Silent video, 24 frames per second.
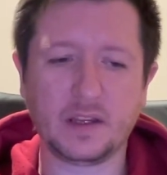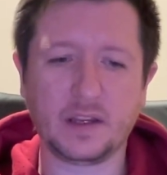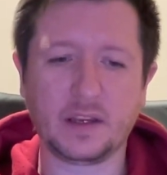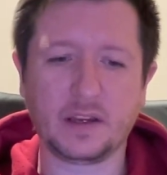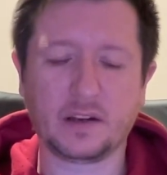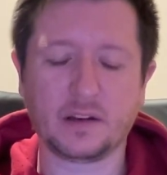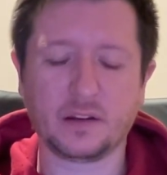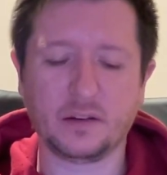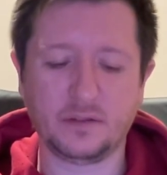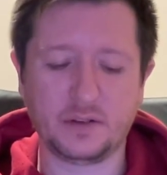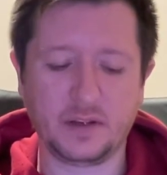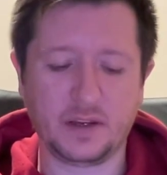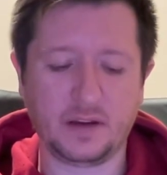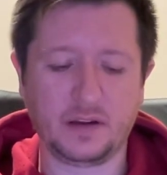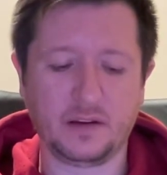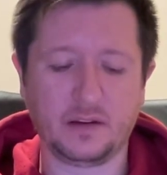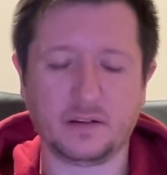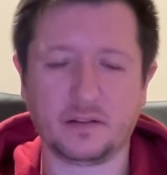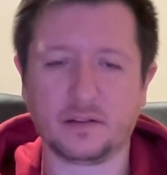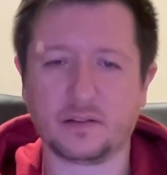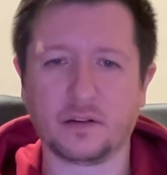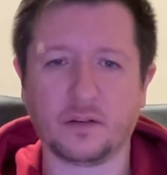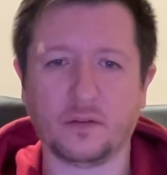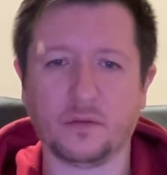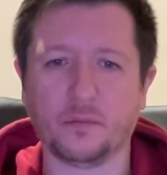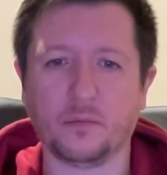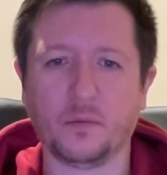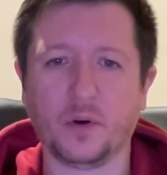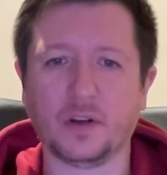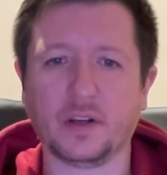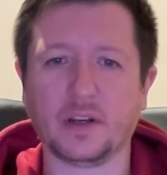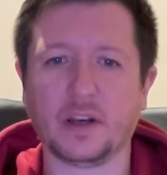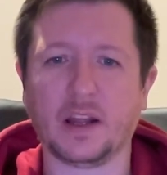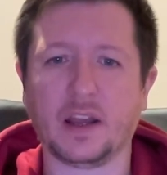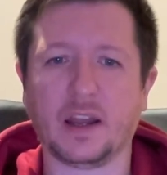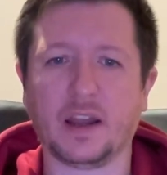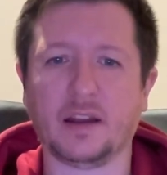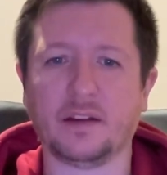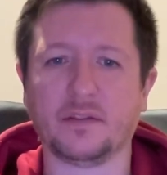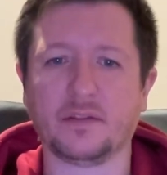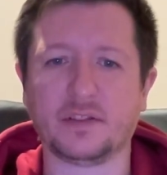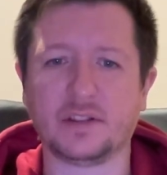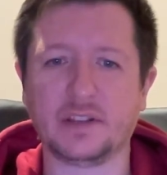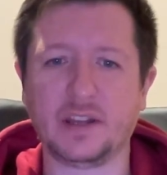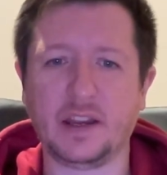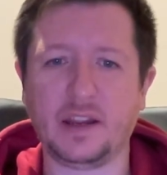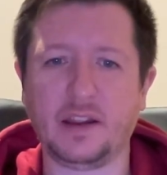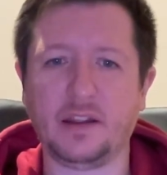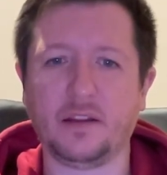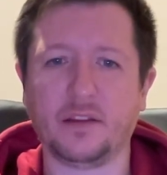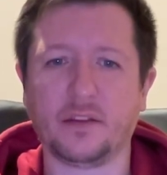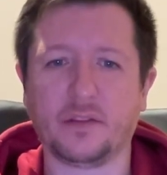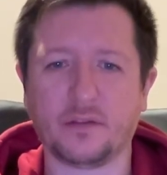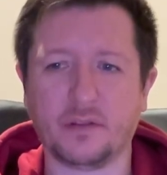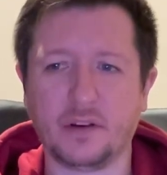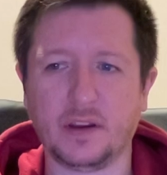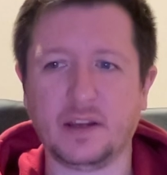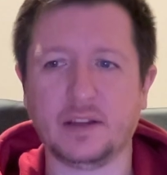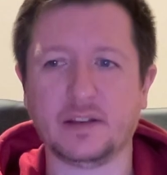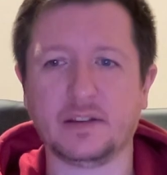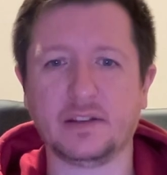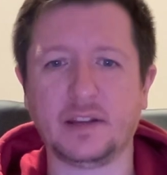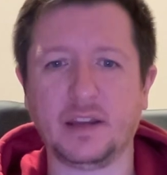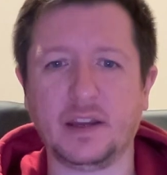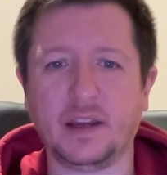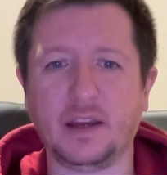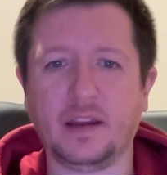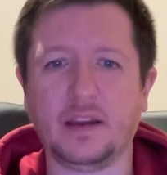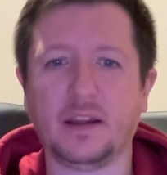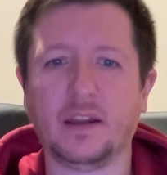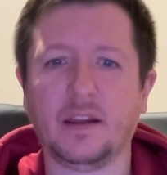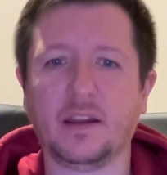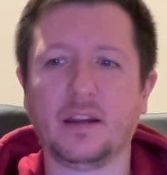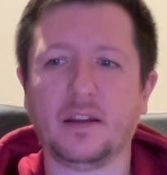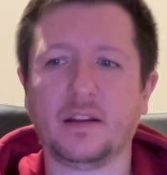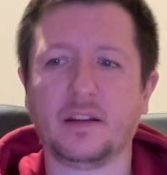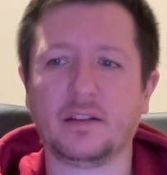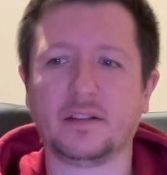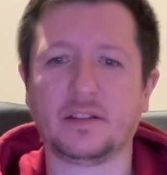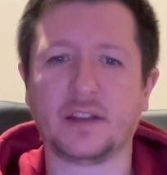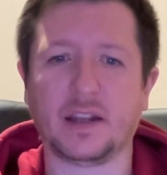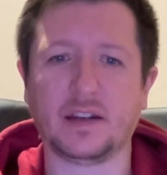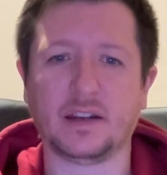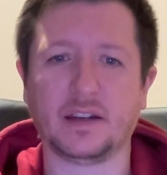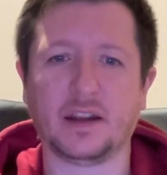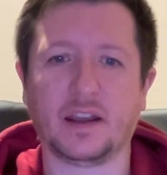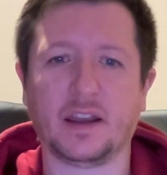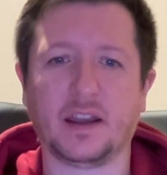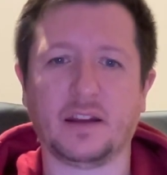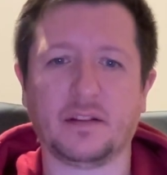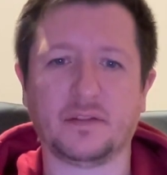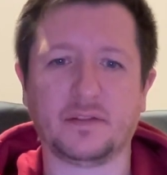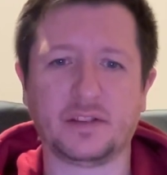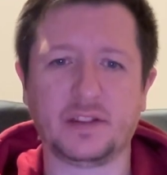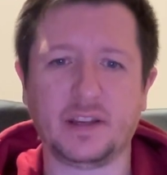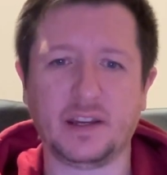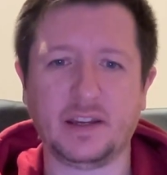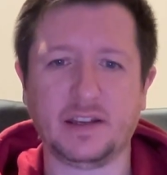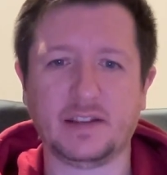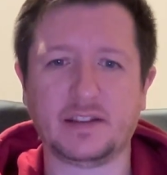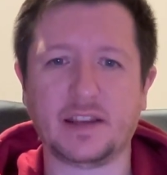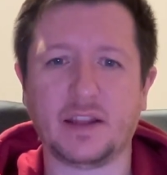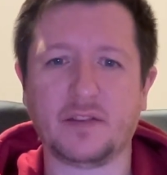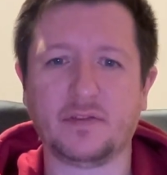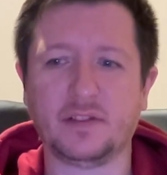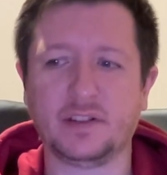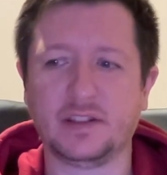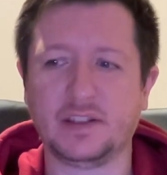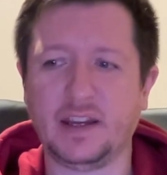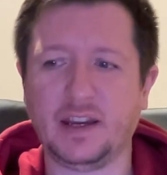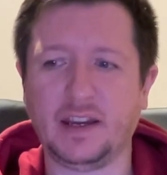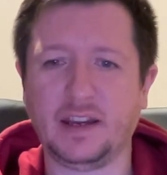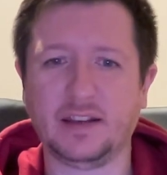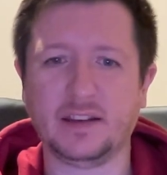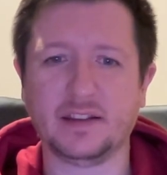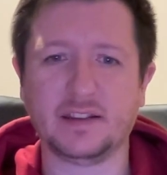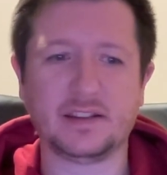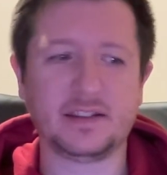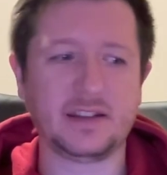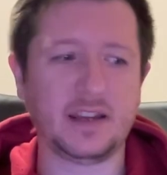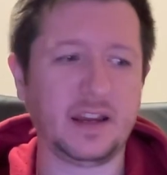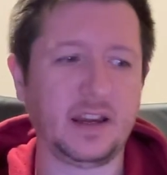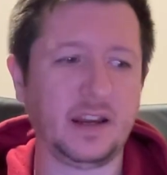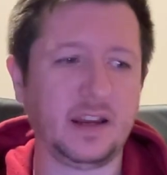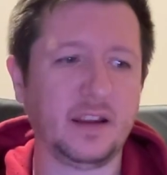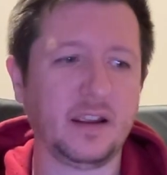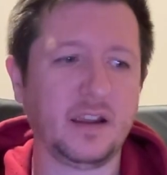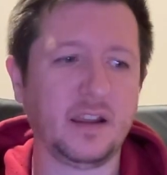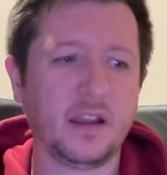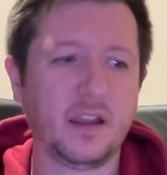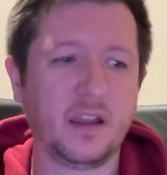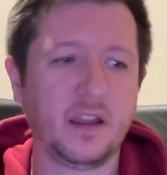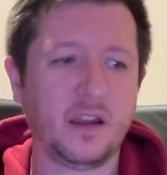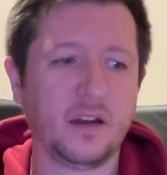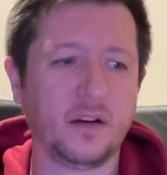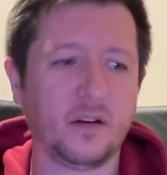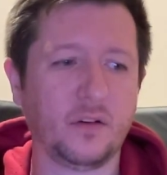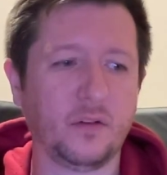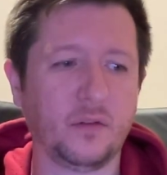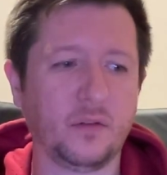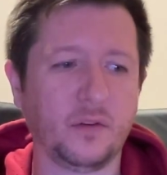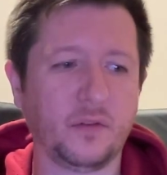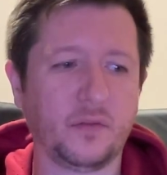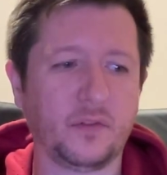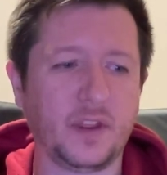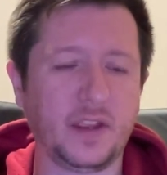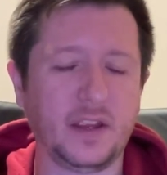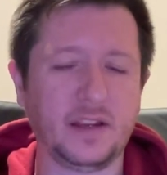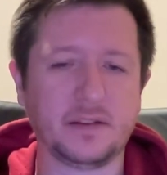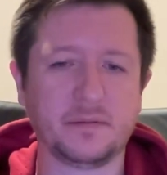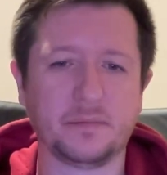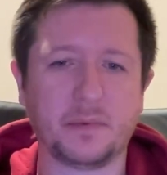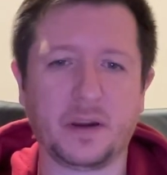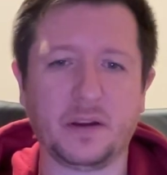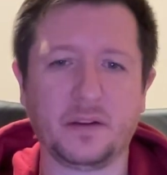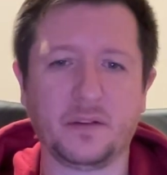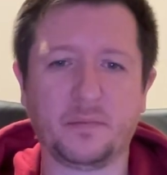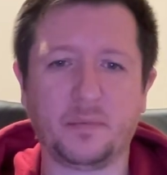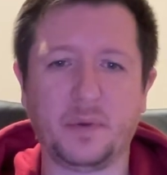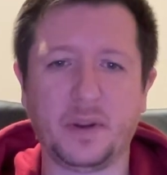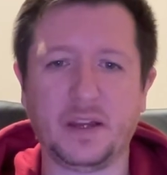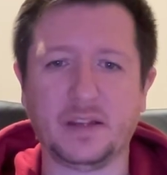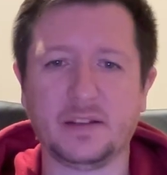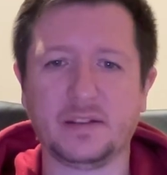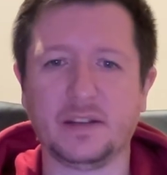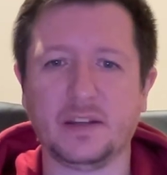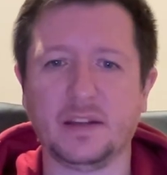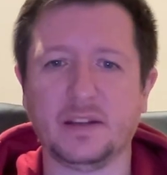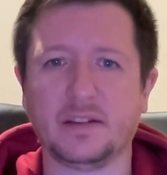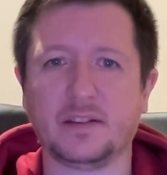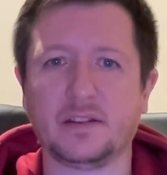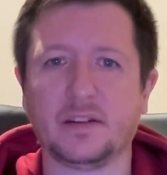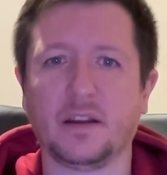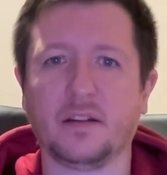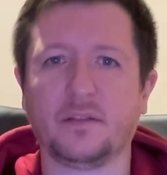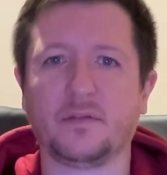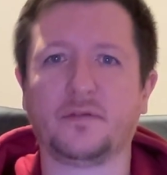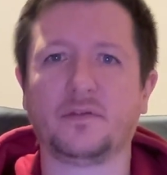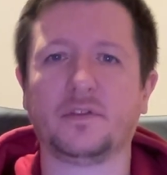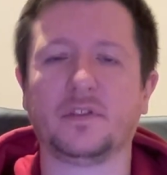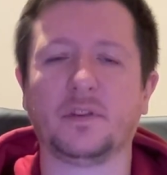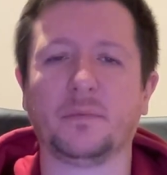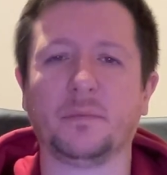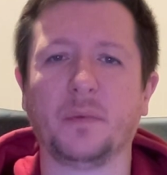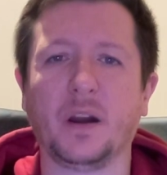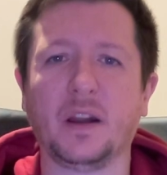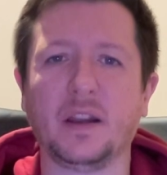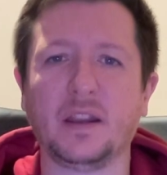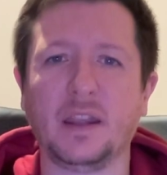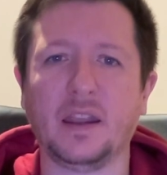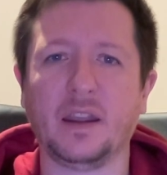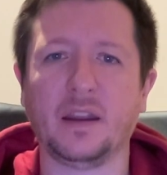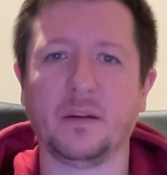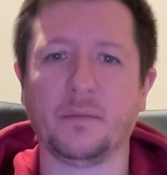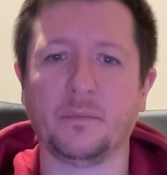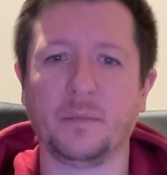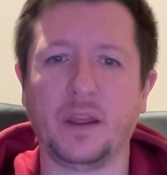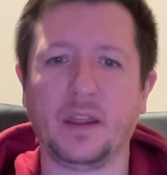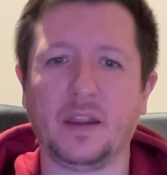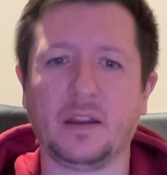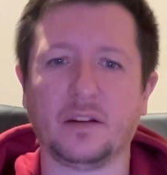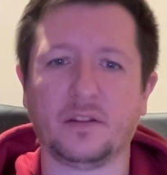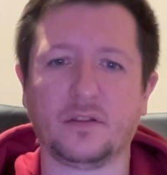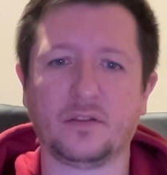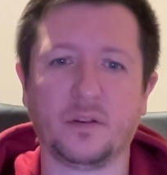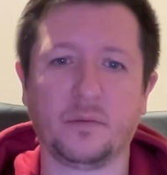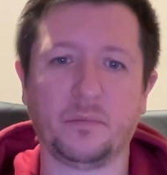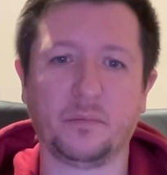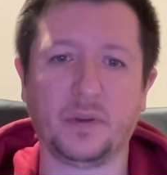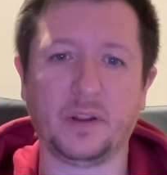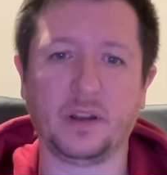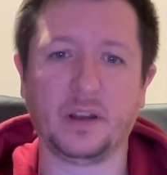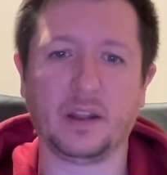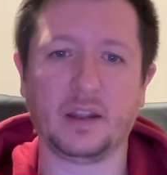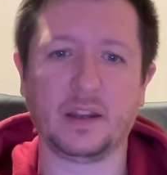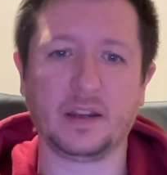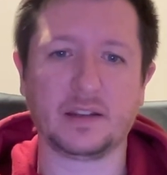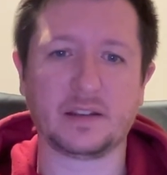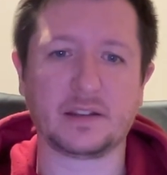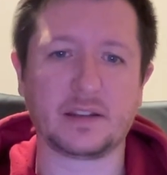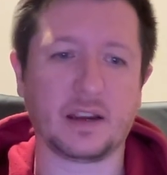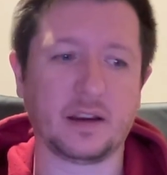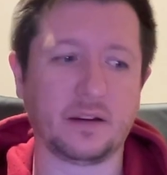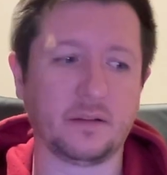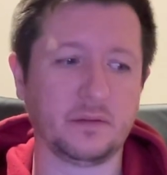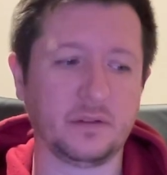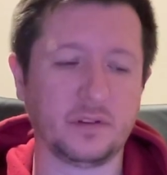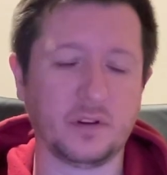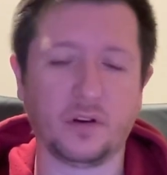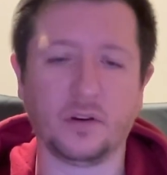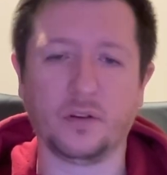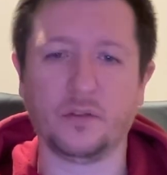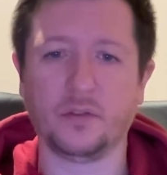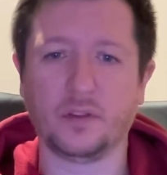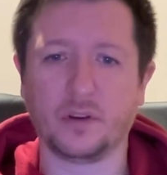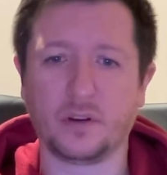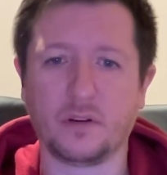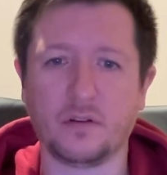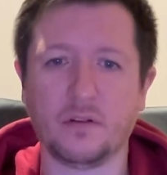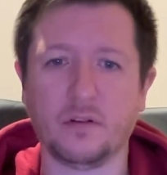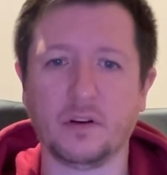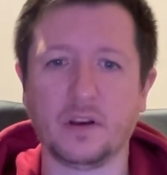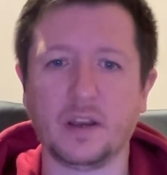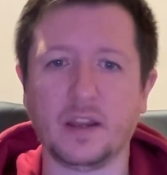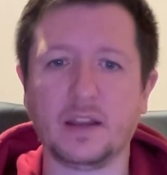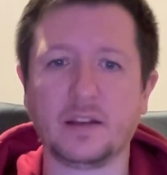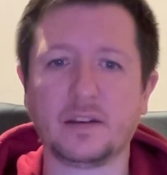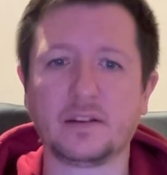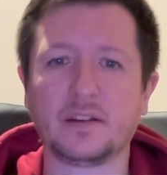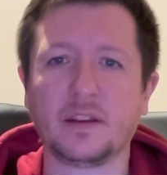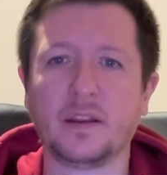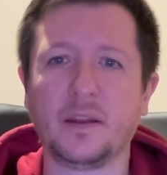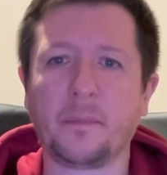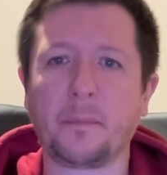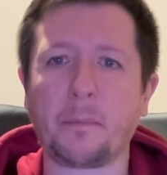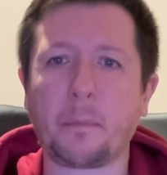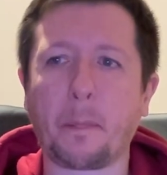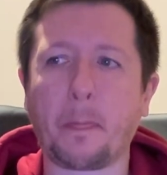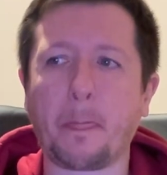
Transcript: including sort of 1.5C, 3C, 10.5C, 17C. All of these mouthpieces, to my ear, make a trumpet-like sound on the cornet.